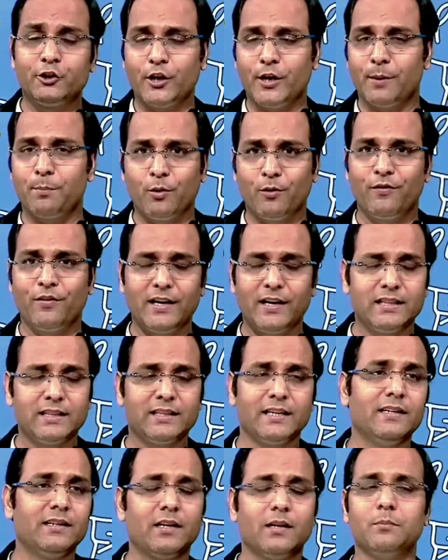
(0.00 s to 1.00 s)
shape of health
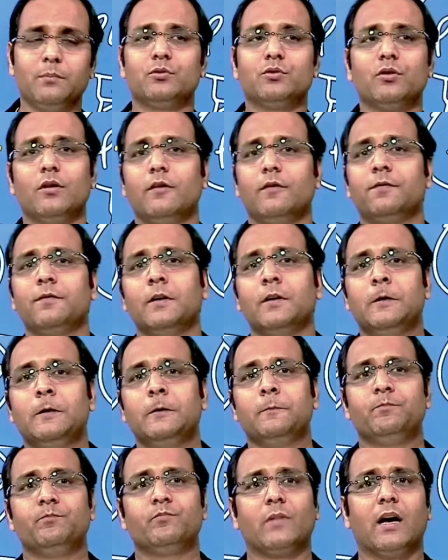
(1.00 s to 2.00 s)
in terms of
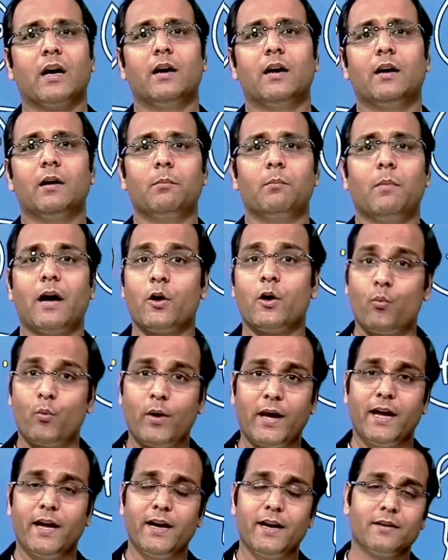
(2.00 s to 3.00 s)
my
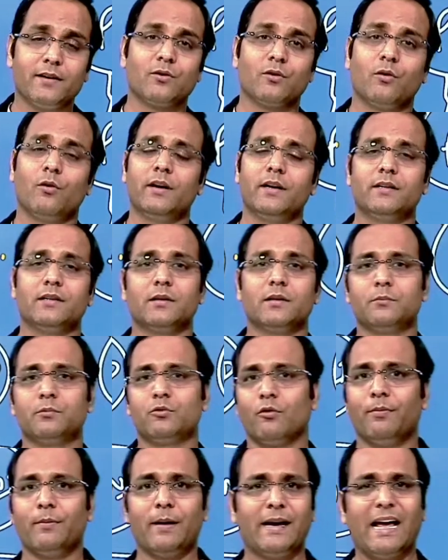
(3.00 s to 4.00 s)
weight or in terms
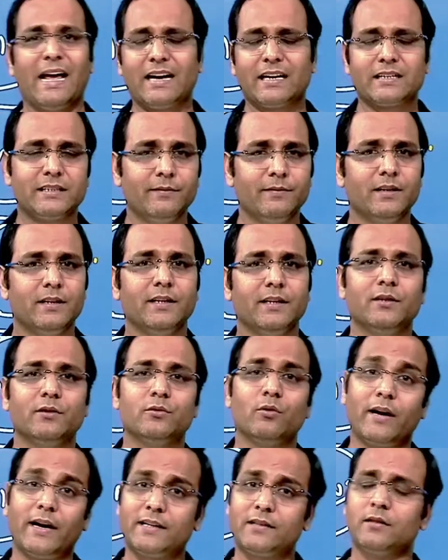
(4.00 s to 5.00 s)
of my activities
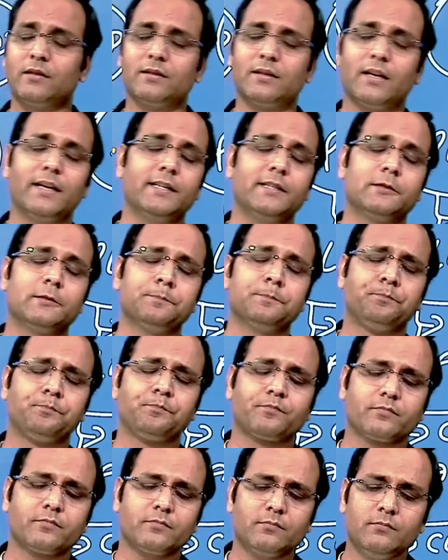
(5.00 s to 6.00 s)
or exercise.
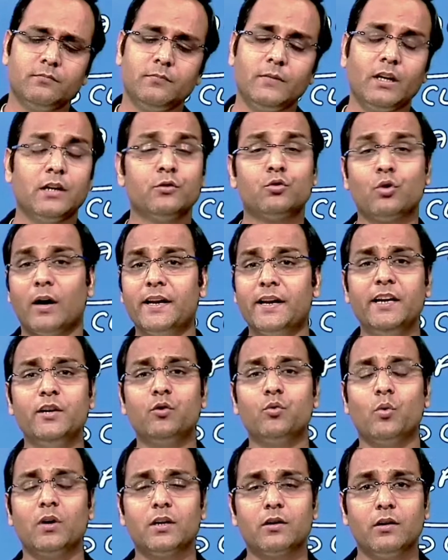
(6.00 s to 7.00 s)
So I need to
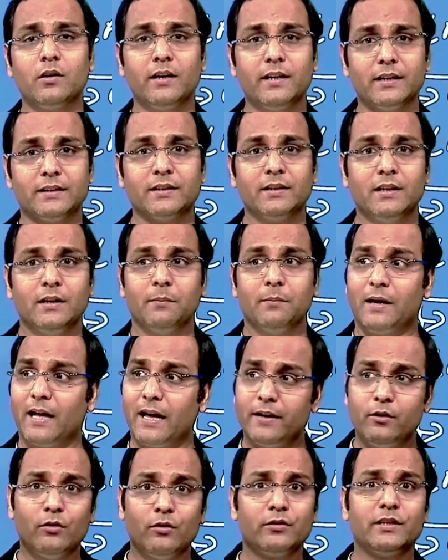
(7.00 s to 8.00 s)
work on it. But
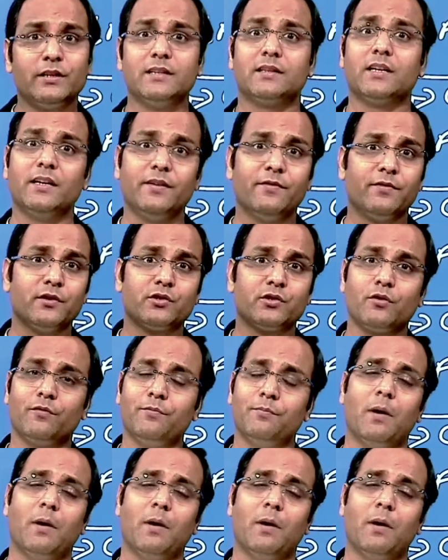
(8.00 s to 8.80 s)
I know till 31st